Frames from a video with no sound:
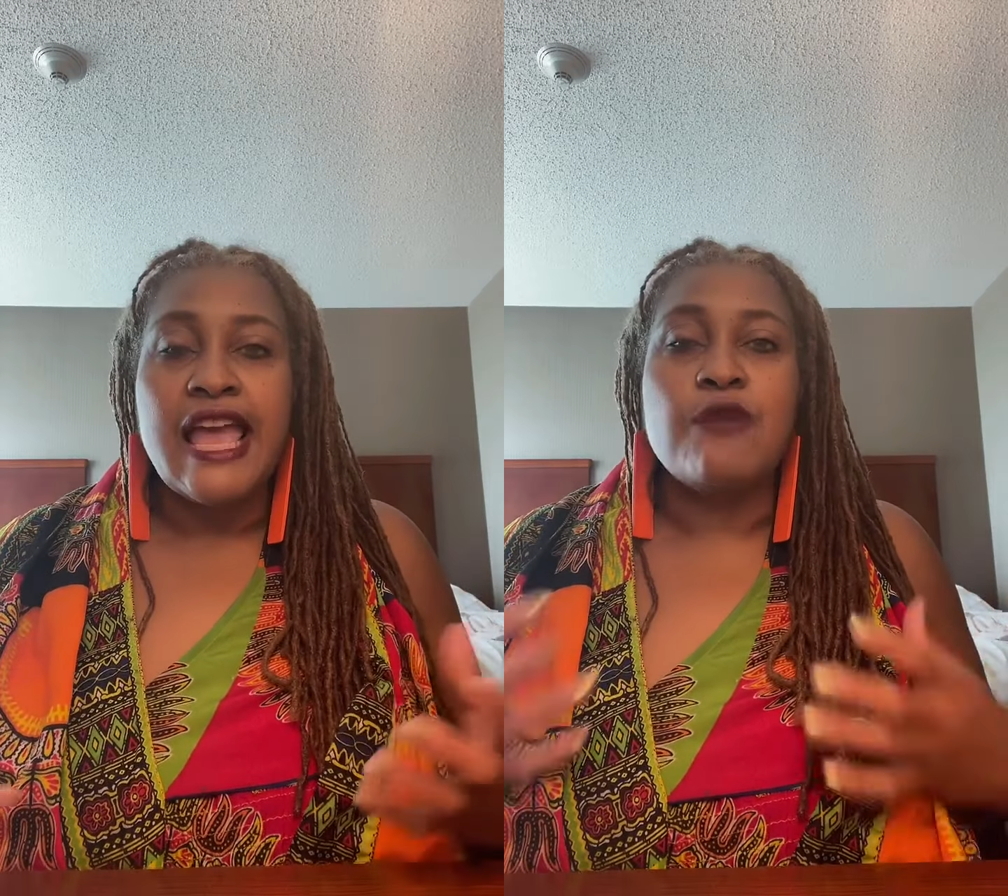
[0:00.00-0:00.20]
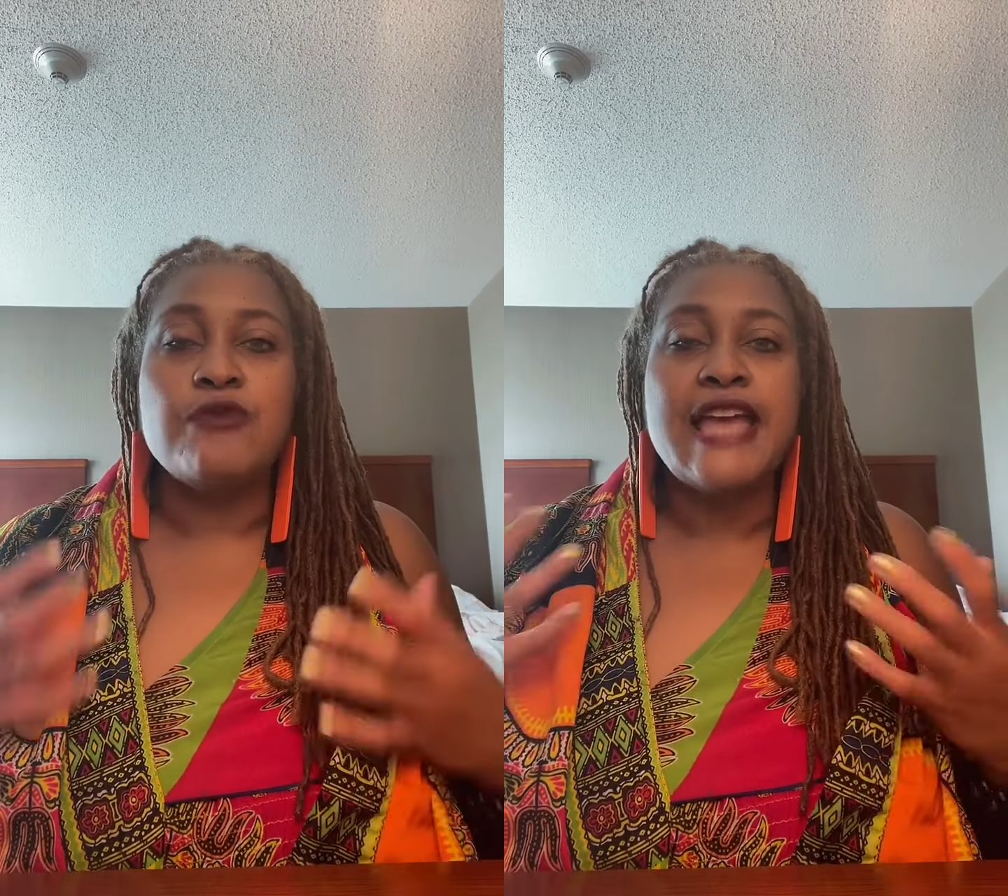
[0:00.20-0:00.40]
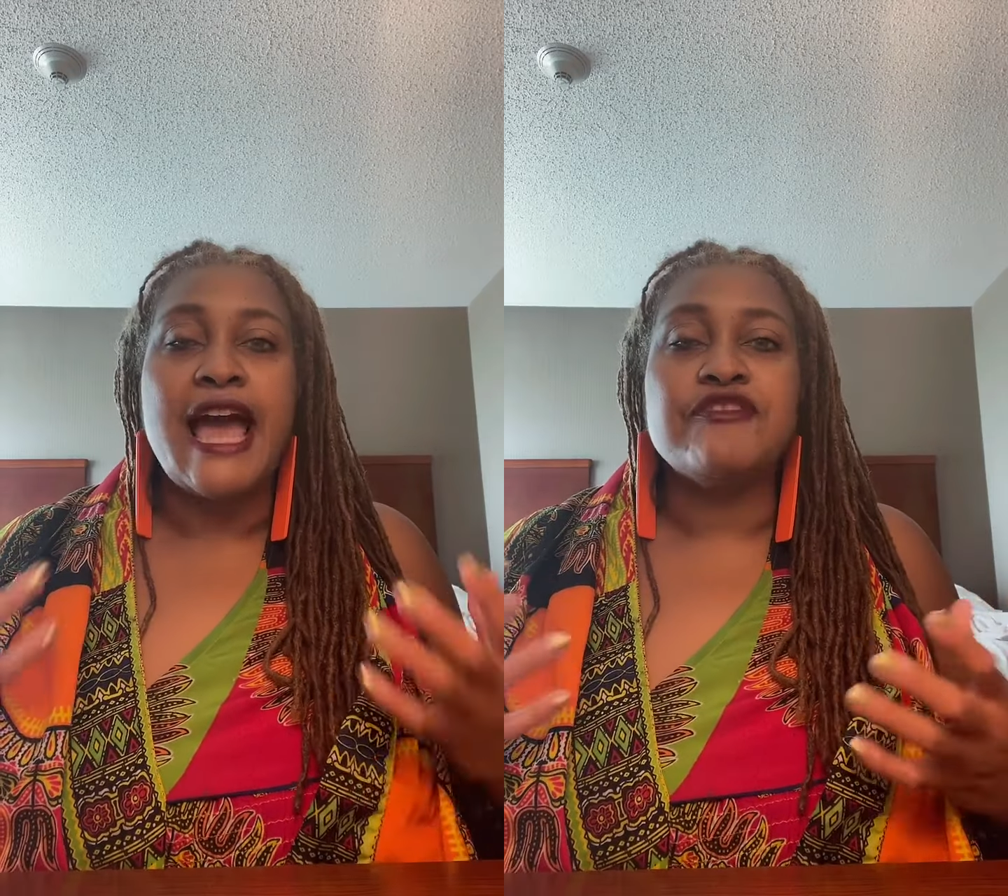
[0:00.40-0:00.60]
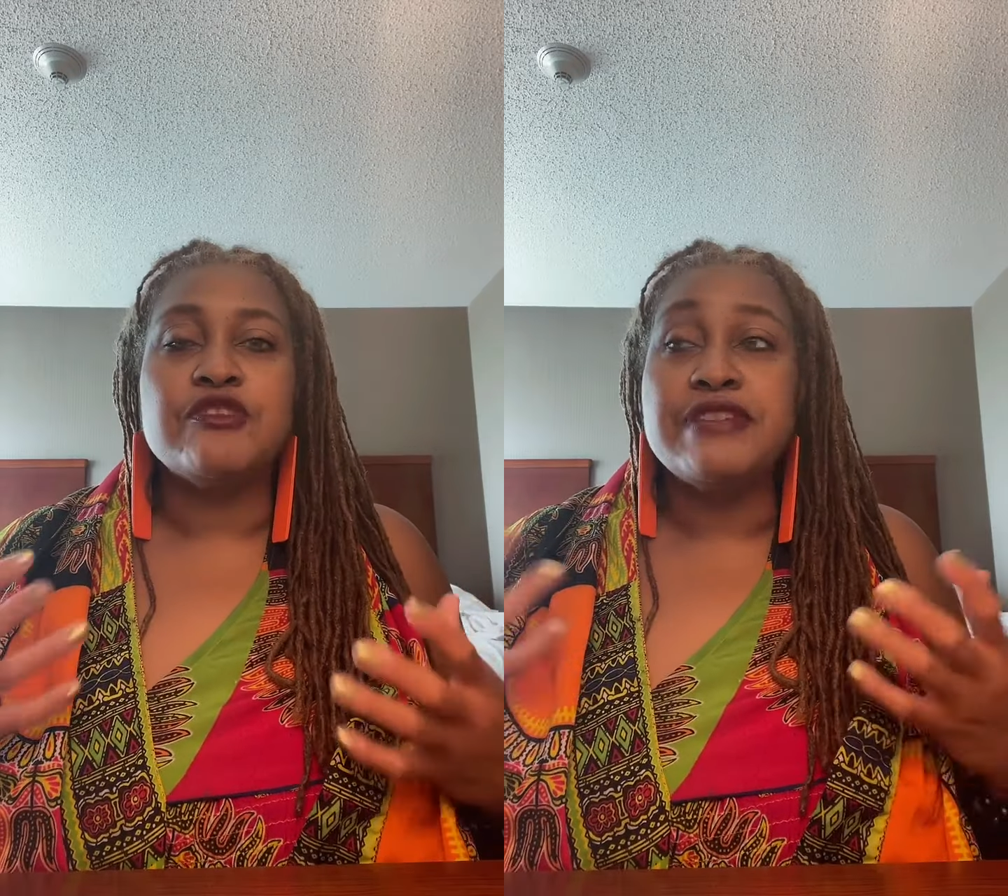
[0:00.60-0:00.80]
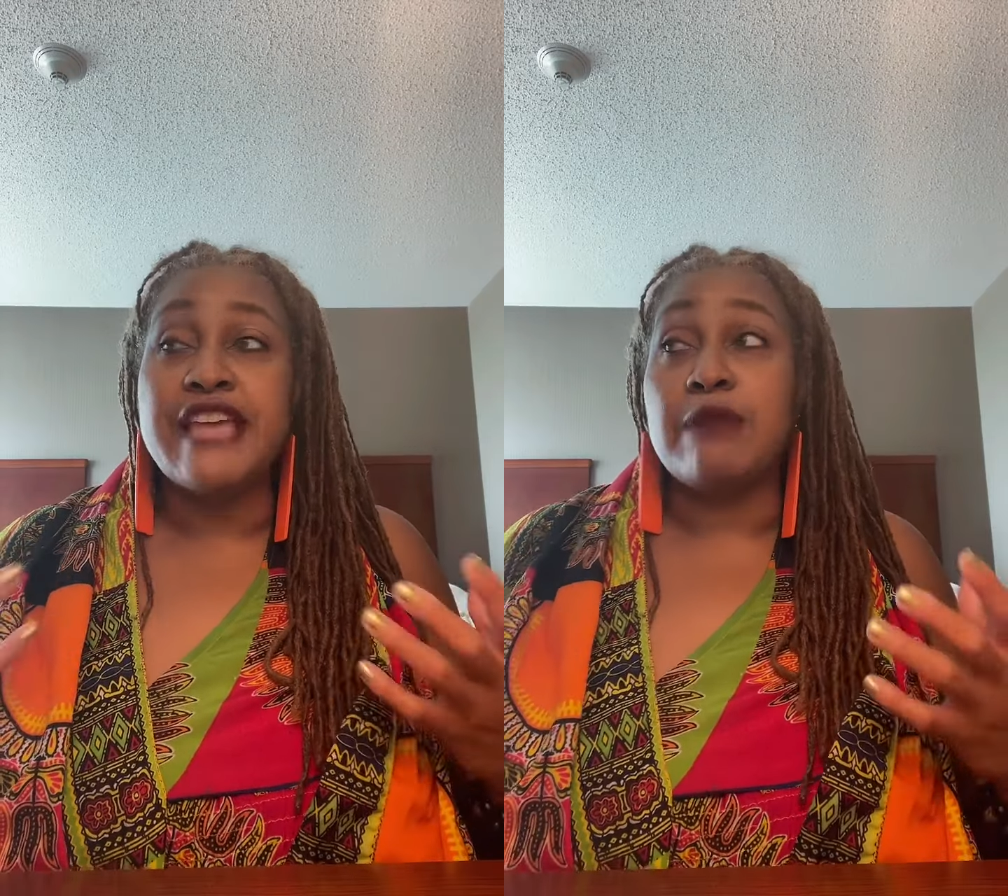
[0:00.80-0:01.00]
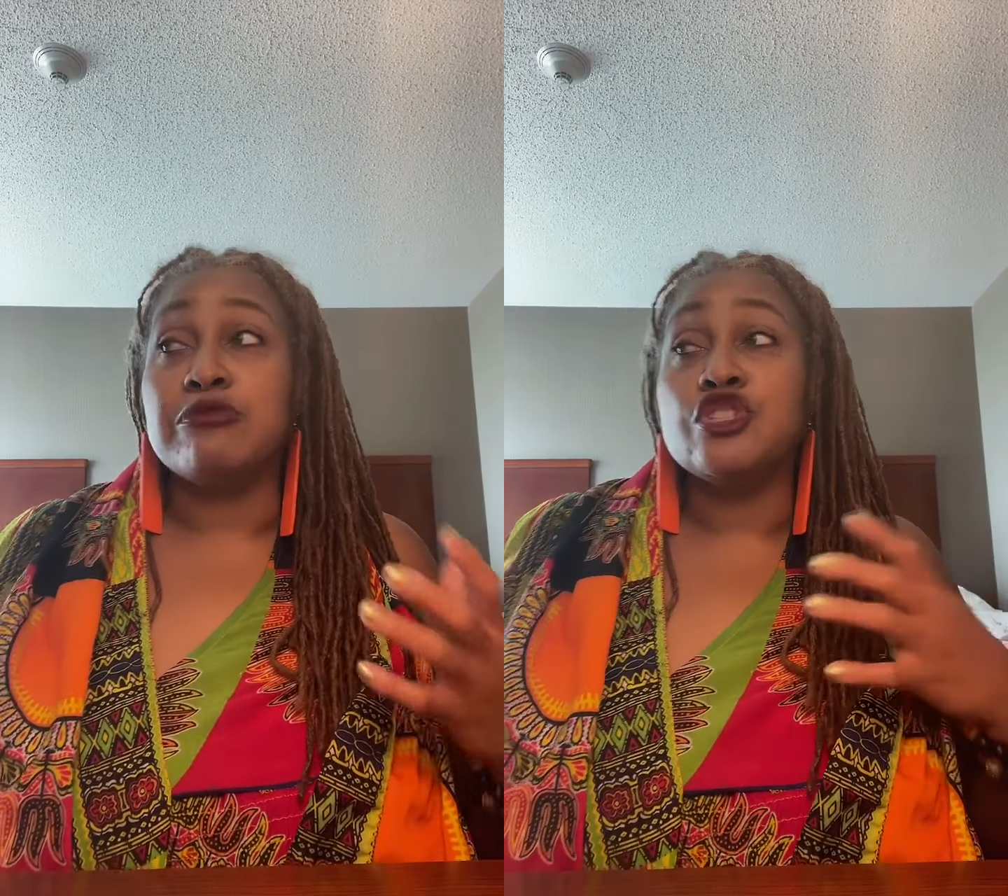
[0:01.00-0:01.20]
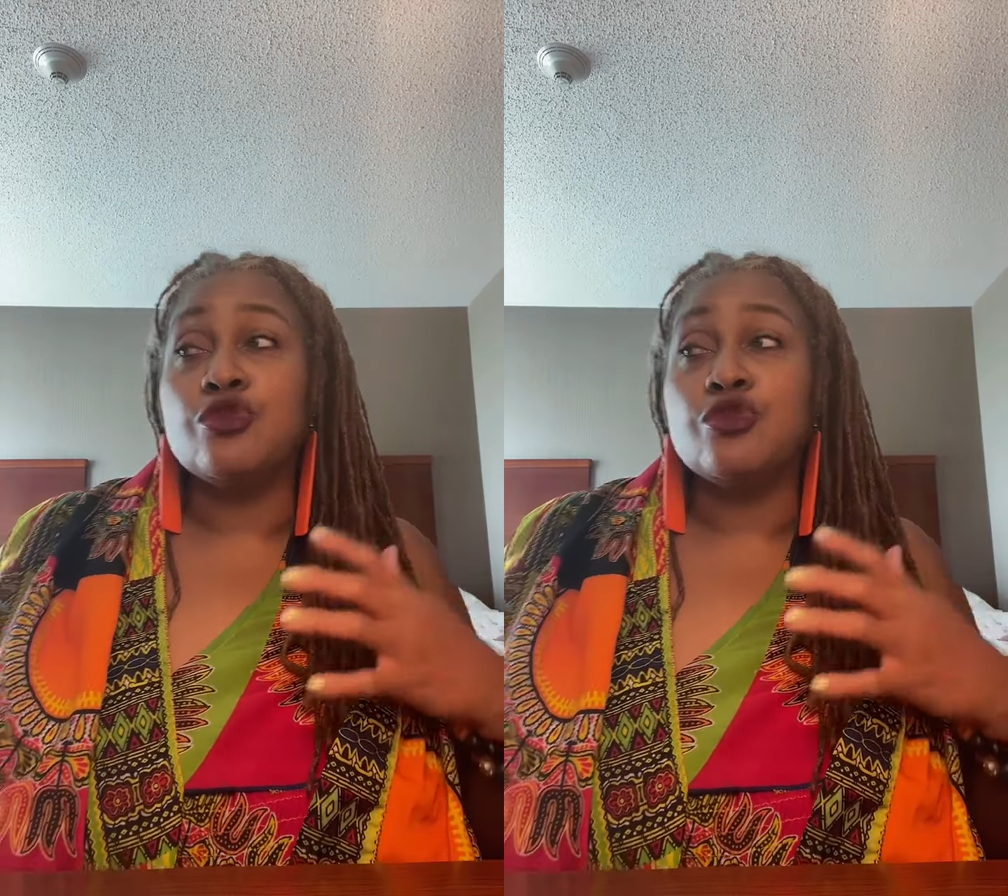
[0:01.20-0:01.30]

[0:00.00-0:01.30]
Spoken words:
and we have to be able